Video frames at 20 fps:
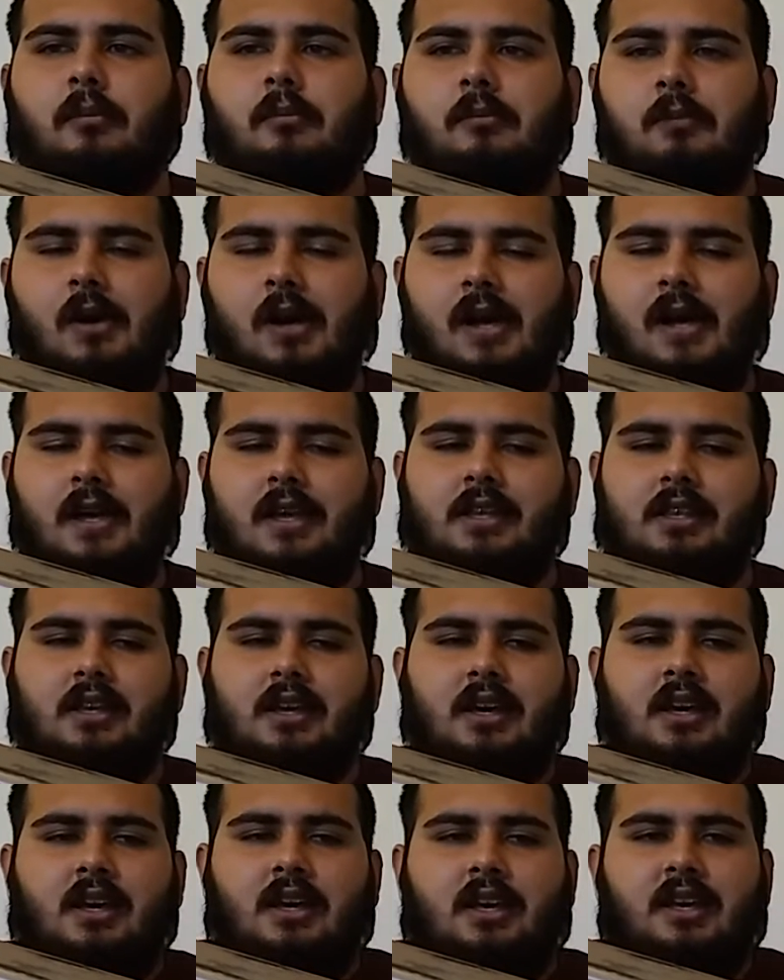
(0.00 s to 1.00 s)
But
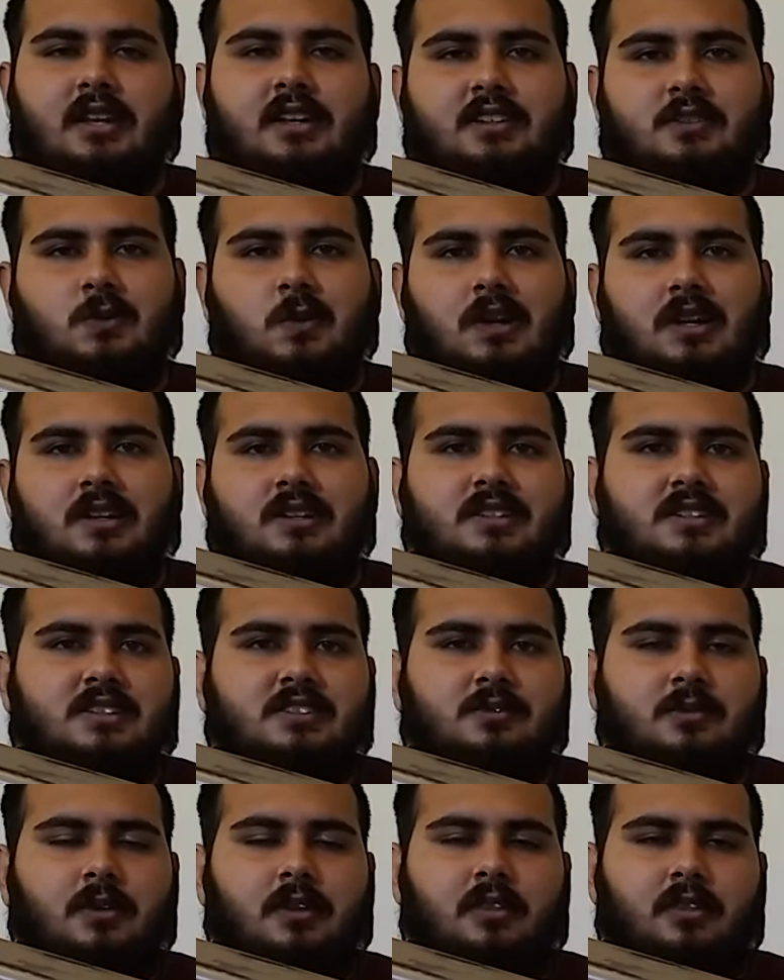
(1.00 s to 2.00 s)
it is what it
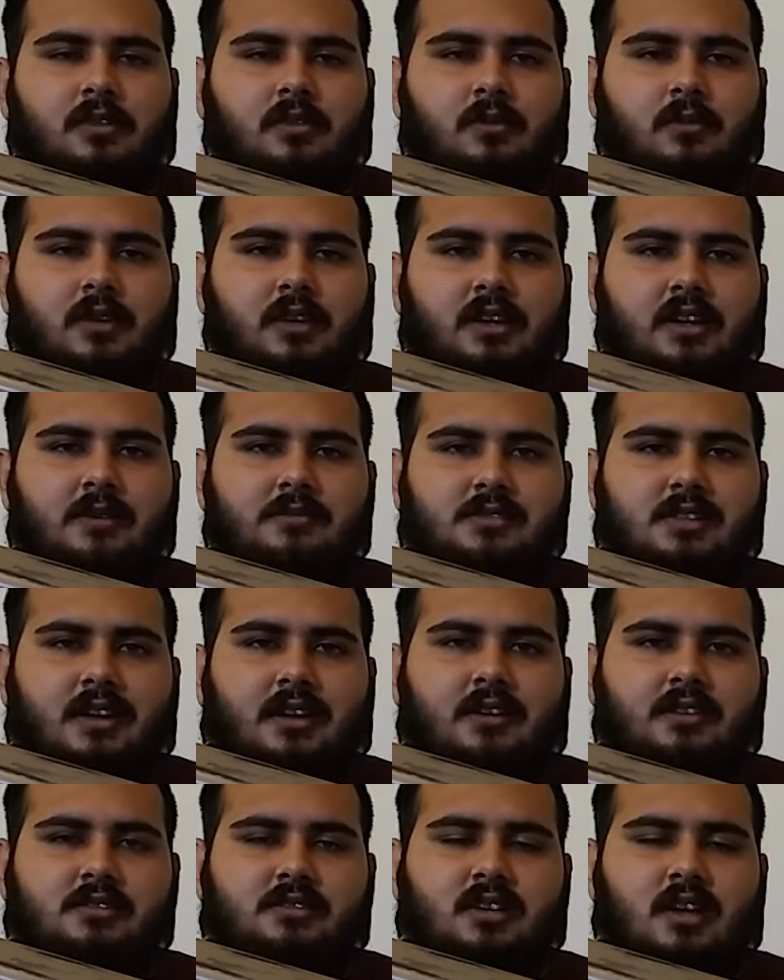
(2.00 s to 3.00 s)
is when it comes to
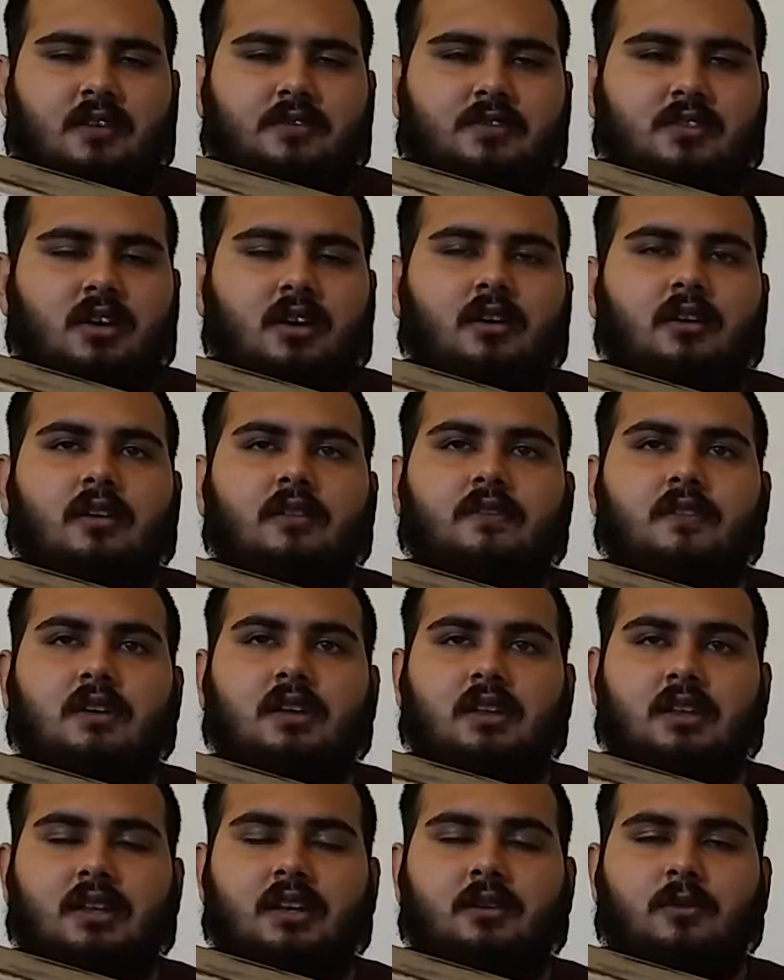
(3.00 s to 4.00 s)
airsoft. So if you
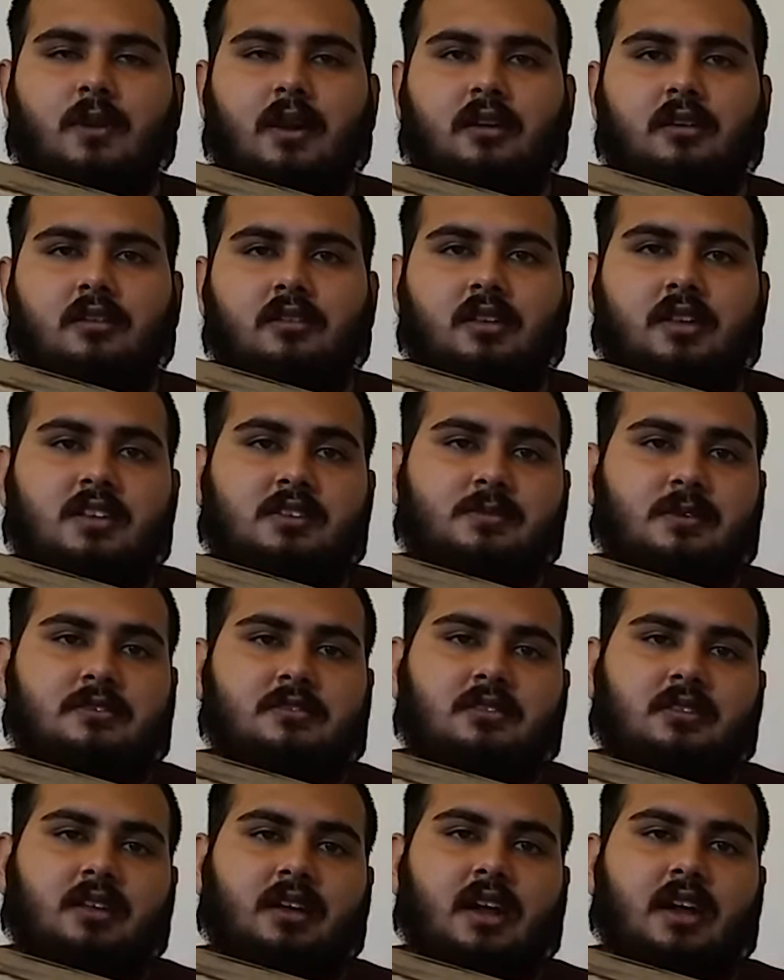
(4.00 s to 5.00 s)
clean it regularly,
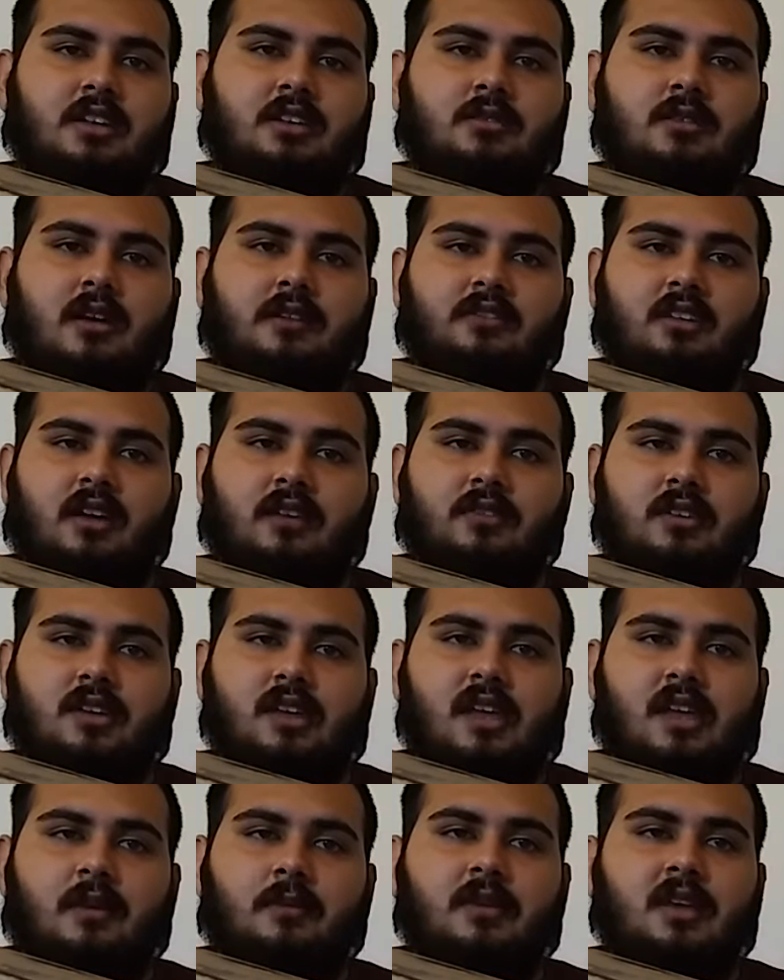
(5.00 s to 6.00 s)
especially like I do after every
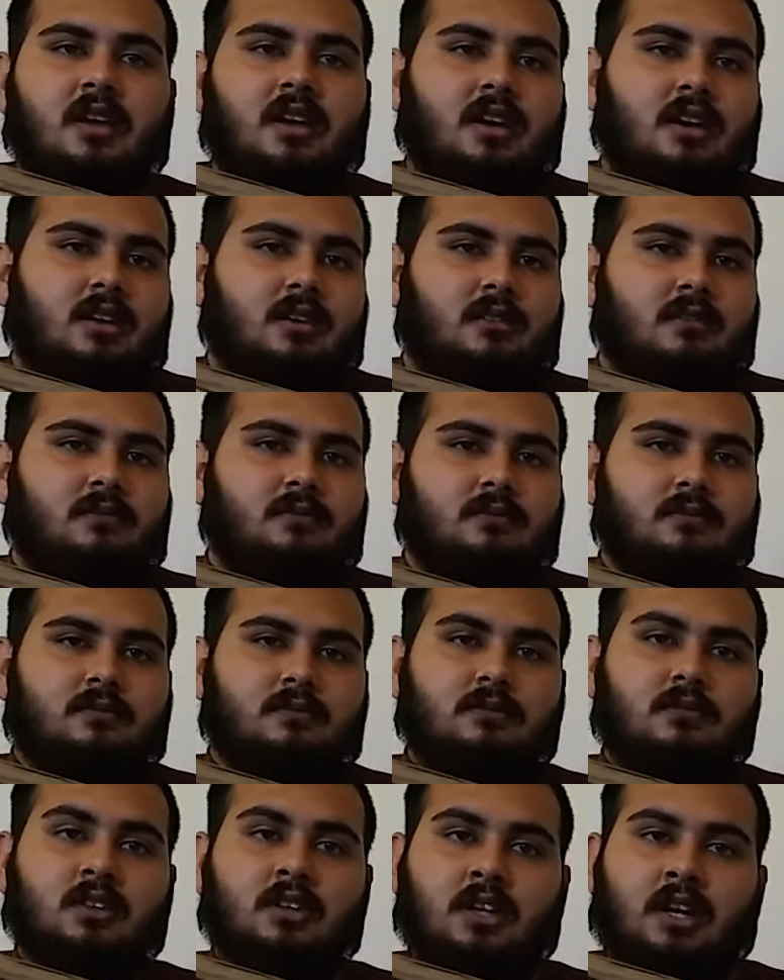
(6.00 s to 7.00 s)
game,
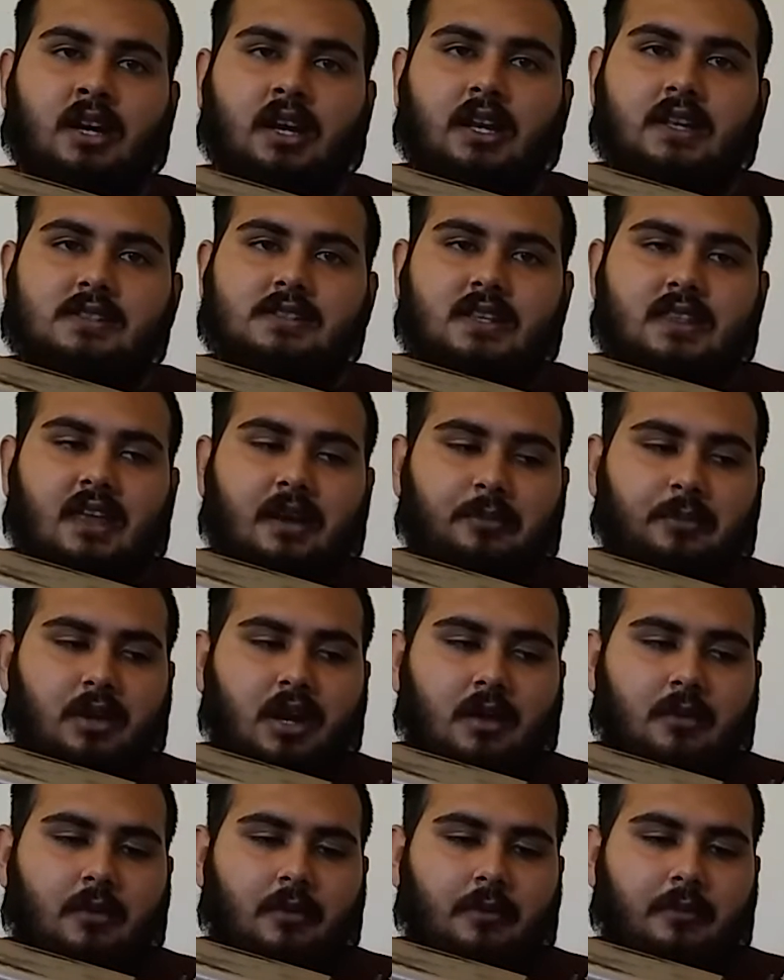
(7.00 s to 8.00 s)
you're not going to see that
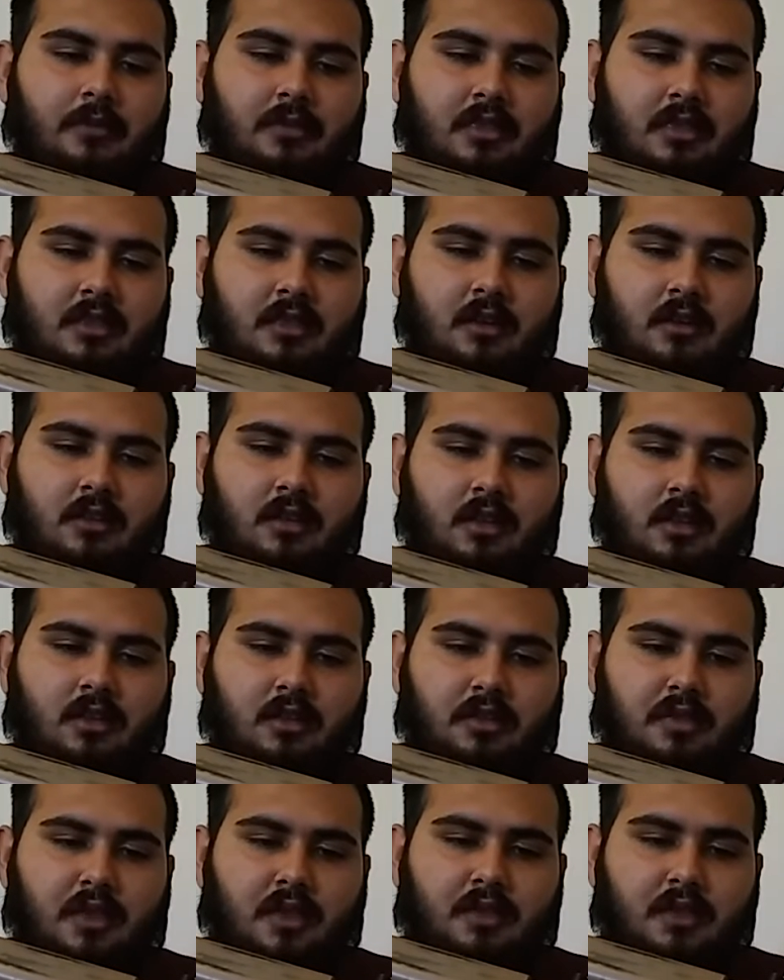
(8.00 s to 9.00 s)
problem. The only
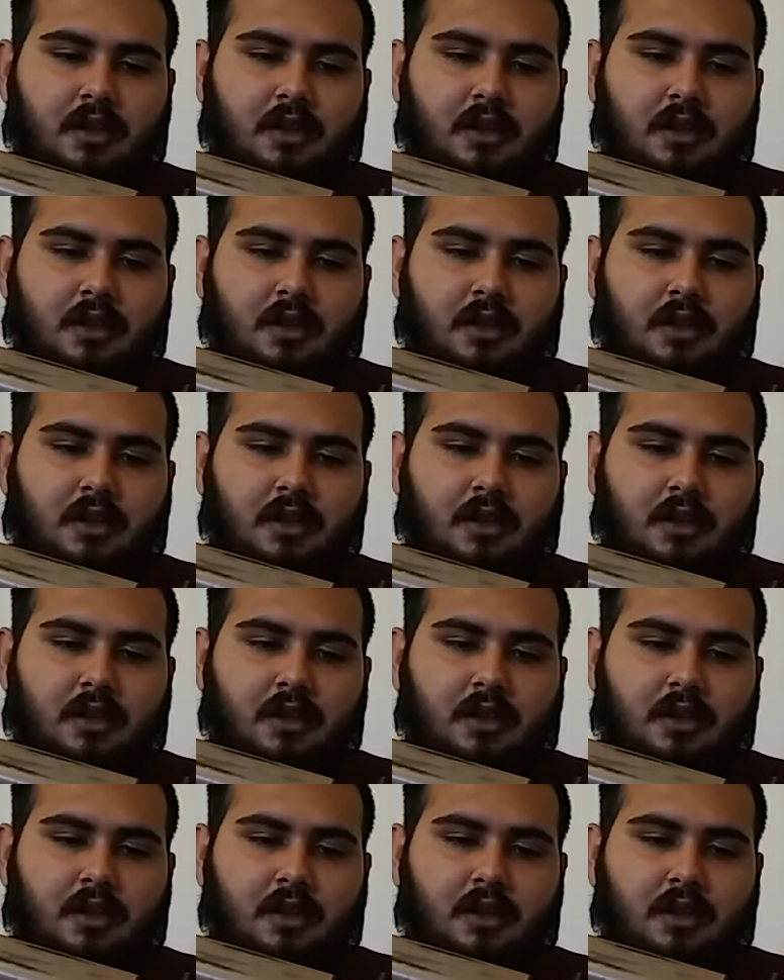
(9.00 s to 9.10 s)
other thing